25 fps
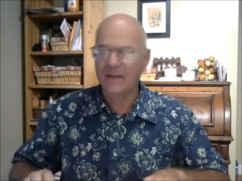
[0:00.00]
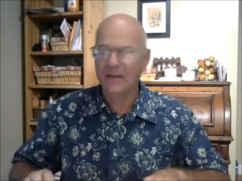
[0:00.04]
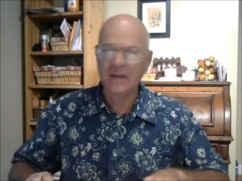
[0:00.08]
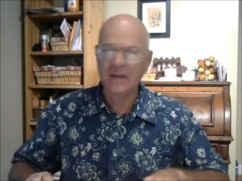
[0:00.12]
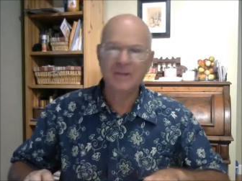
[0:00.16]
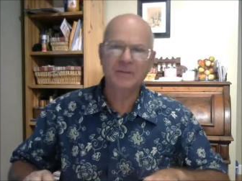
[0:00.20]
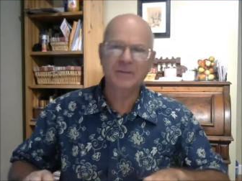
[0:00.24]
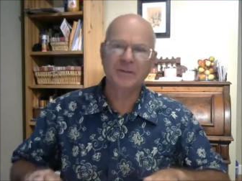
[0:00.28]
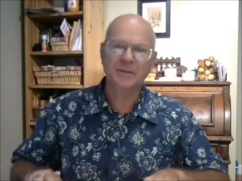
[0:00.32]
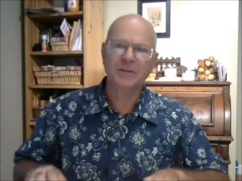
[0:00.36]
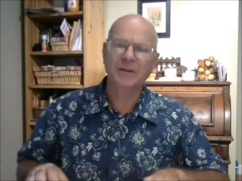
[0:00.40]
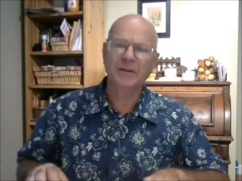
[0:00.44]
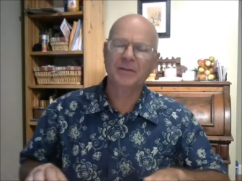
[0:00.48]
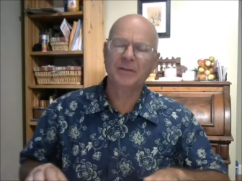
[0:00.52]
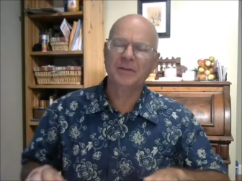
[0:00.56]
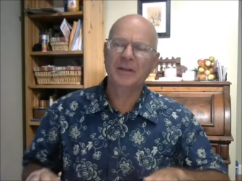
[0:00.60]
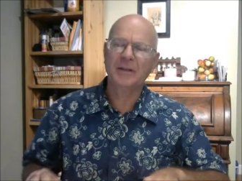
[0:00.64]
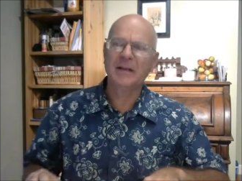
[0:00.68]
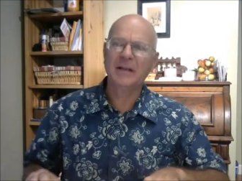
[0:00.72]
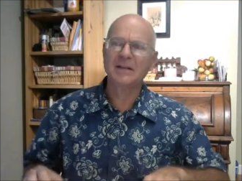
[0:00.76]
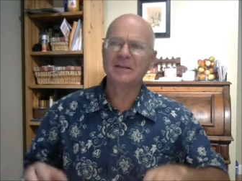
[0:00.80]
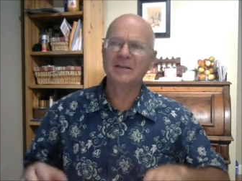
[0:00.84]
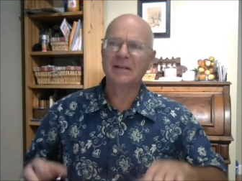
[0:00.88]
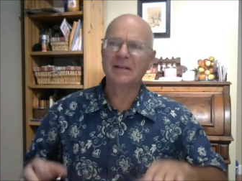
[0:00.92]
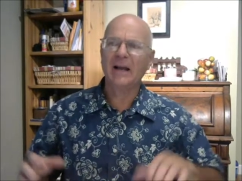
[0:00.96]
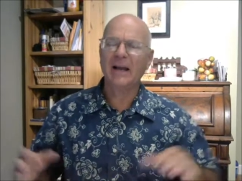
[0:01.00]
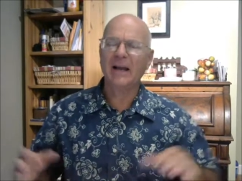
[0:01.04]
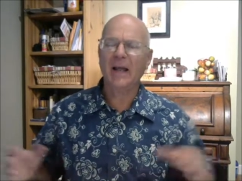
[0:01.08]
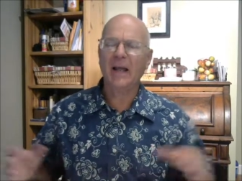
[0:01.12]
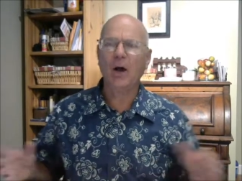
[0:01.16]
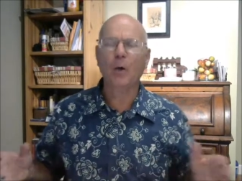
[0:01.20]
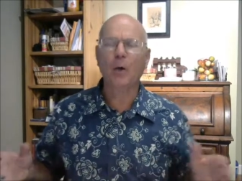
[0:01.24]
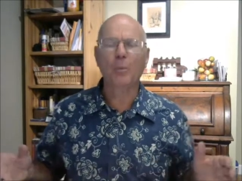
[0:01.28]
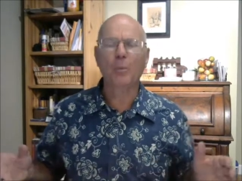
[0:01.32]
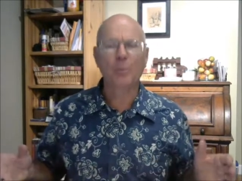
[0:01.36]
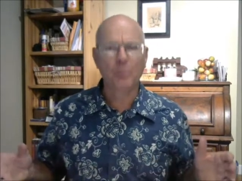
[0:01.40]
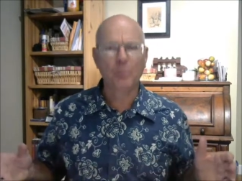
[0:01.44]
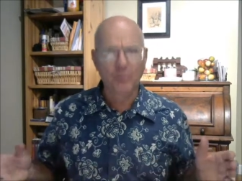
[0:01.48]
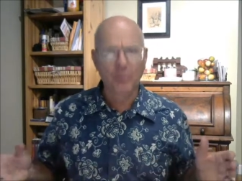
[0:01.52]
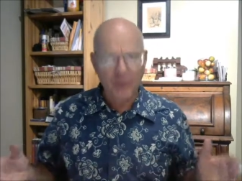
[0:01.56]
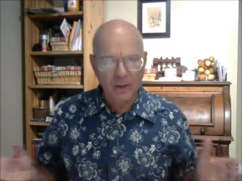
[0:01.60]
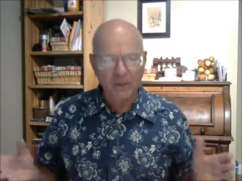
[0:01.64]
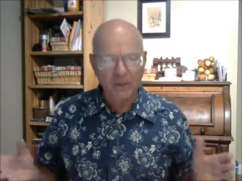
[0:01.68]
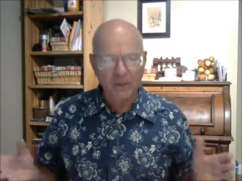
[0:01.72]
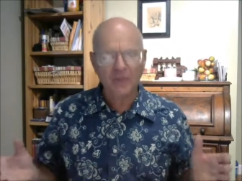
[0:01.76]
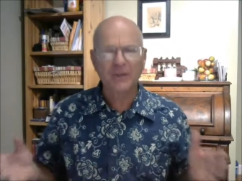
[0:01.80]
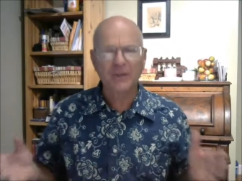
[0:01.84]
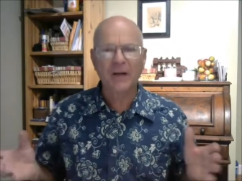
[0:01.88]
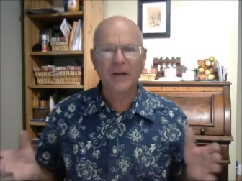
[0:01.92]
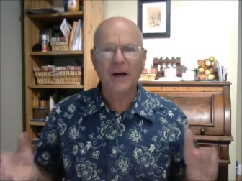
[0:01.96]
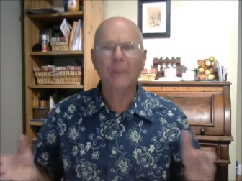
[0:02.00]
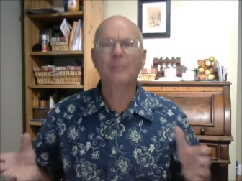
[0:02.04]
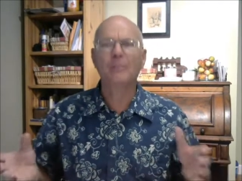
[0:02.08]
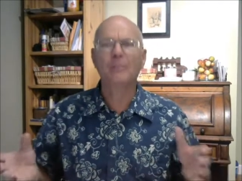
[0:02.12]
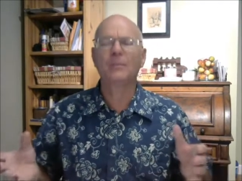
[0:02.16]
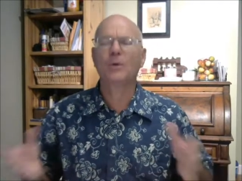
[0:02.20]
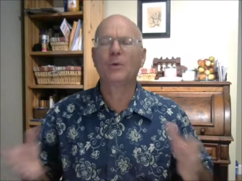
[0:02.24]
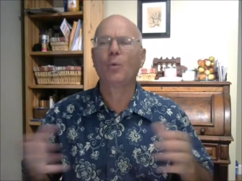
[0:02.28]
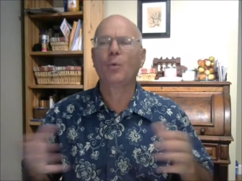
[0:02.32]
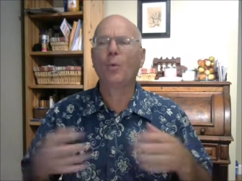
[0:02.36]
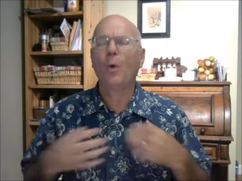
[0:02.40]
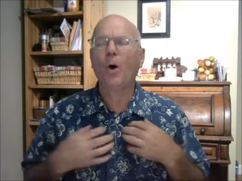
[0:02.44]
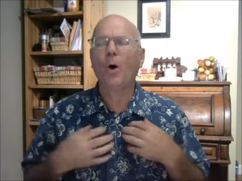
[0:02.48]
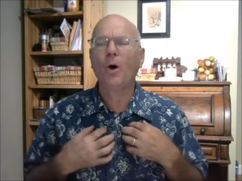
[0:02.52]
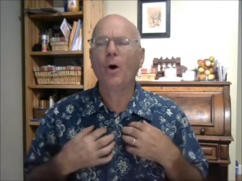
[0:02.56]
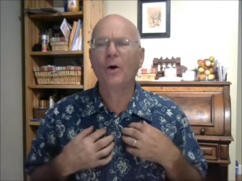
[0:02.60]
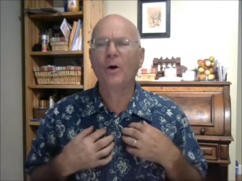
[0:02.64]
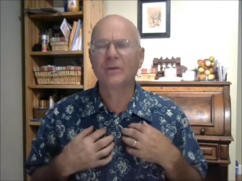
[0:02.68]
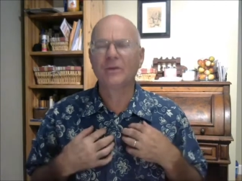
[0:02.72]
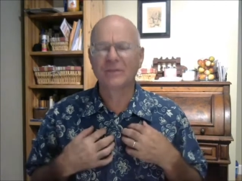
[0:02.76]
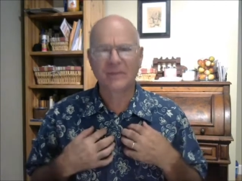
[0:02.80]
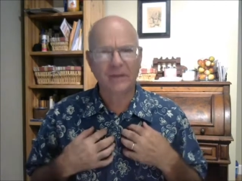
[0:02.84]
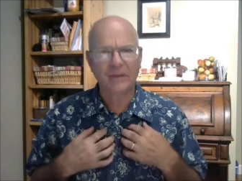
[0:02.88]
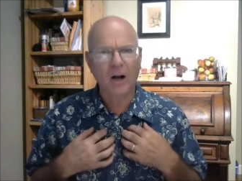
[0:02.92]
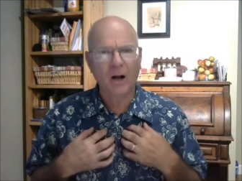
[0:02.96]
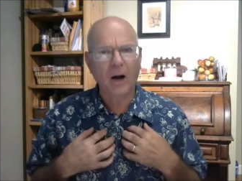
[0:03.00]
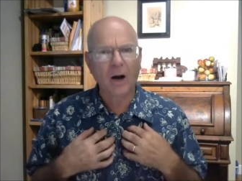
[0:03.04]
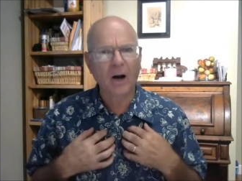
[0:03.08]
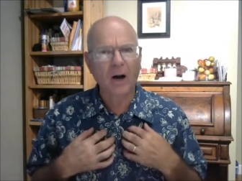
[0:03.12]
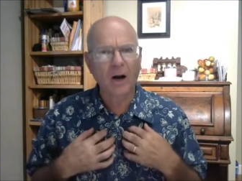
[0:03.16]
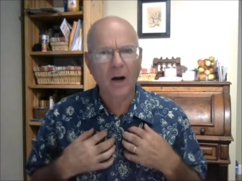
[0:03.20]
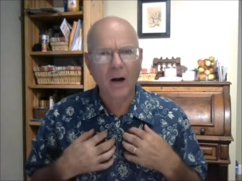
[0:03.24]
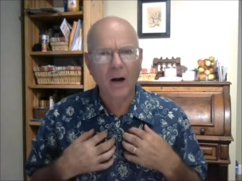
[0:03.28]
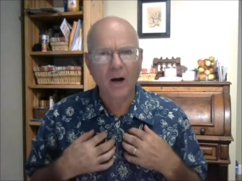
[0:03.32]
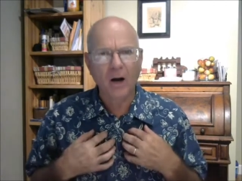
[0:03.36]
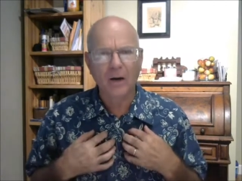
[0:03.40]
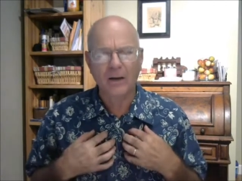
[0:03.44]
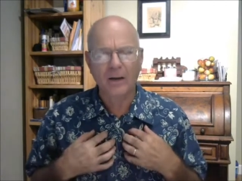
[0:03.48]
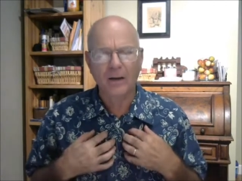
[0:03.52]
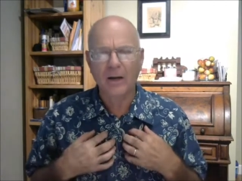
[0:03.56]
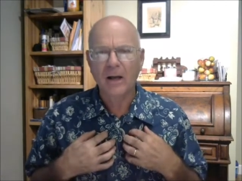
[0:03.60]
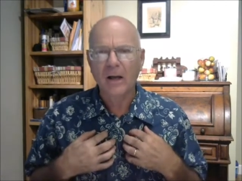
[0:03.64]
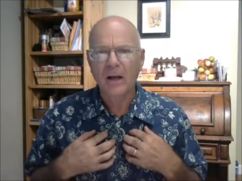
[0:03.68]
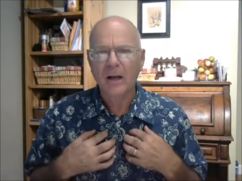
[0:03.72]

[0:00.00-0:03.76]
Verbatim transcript: These are the things that help build up the walls in our heart.